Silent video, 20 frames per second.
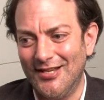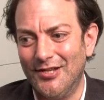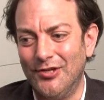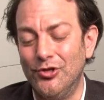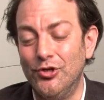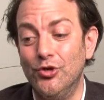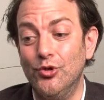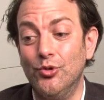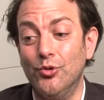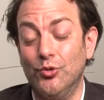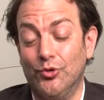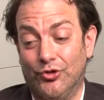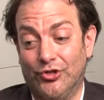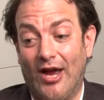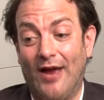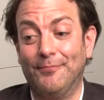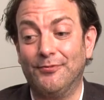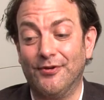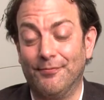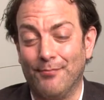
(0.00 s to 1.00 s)
new
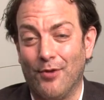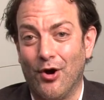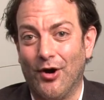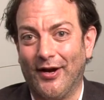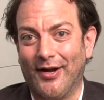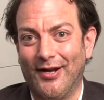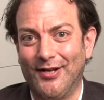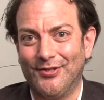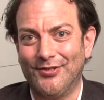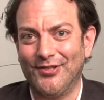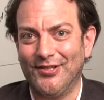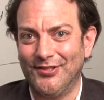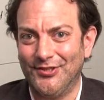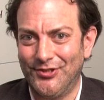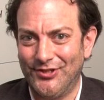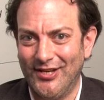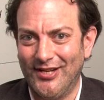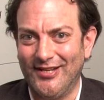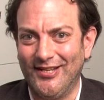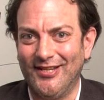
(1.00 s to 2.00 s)
types of markets and
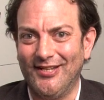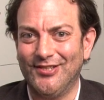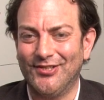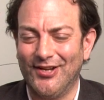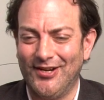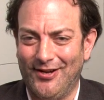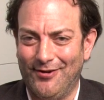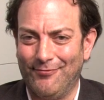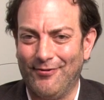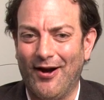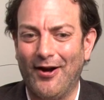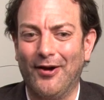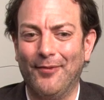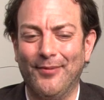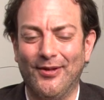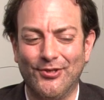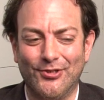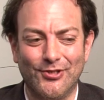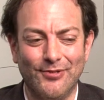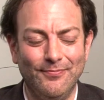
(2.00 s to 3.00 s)
cities and
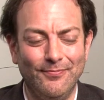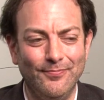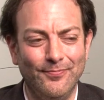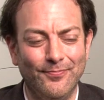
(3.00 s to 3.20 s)
environments